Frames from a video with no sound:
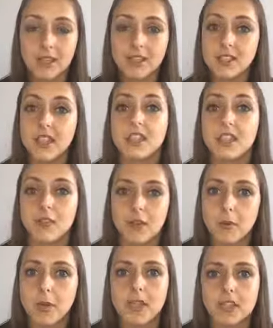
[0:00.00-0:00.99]
So that's a great
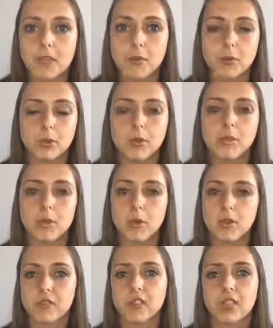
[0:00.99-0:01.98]
way to improve
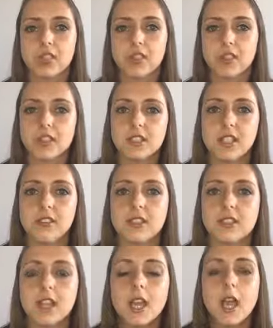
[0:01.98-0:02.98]
motivation and adherence.